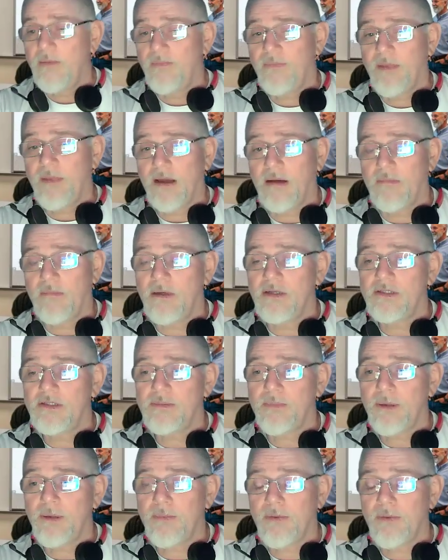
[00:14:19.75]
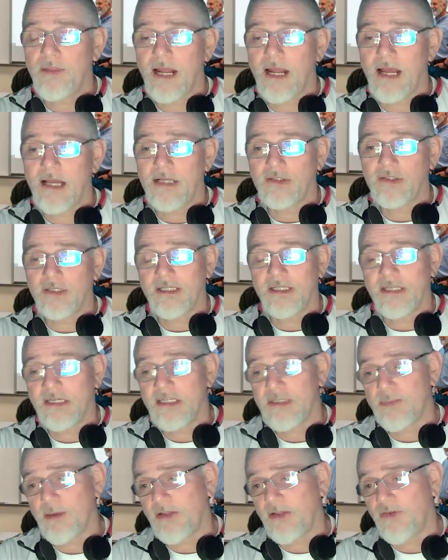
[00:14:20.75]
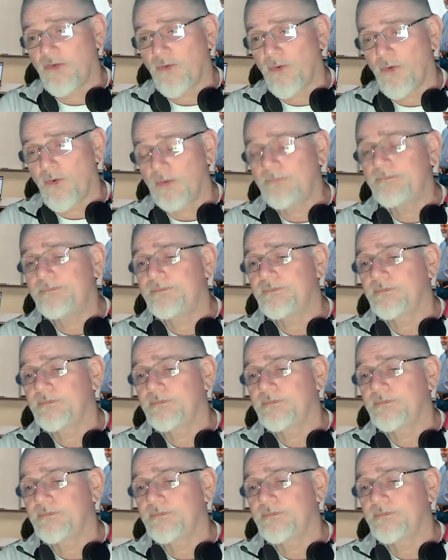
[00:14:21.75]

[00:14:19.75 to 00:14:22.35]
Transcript: Now, most people that I actually dispatch for,